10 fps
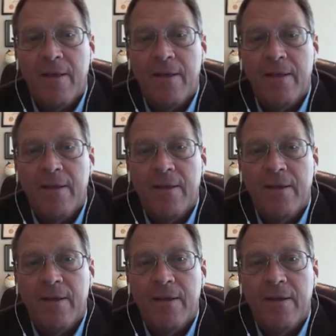
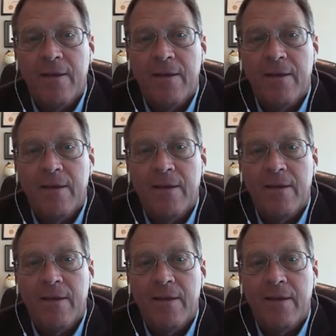
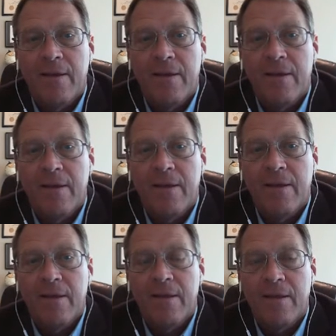
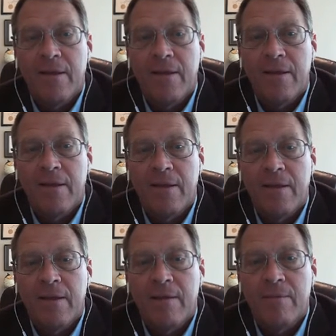
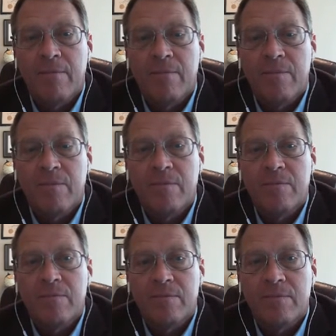
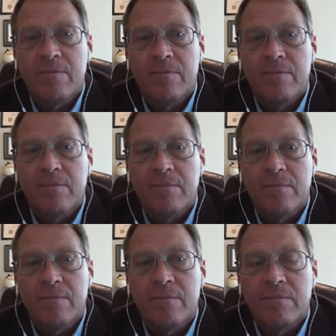
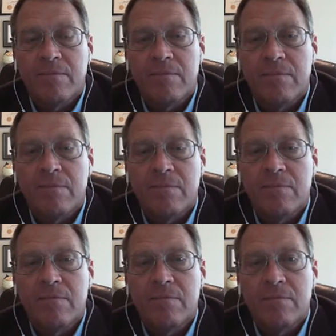
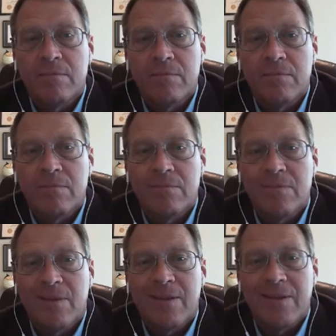
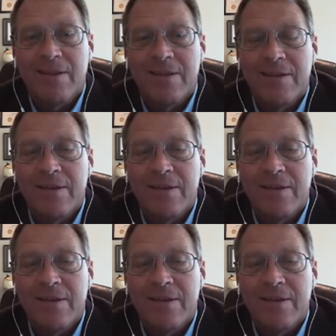No words are spoken by the person on screen.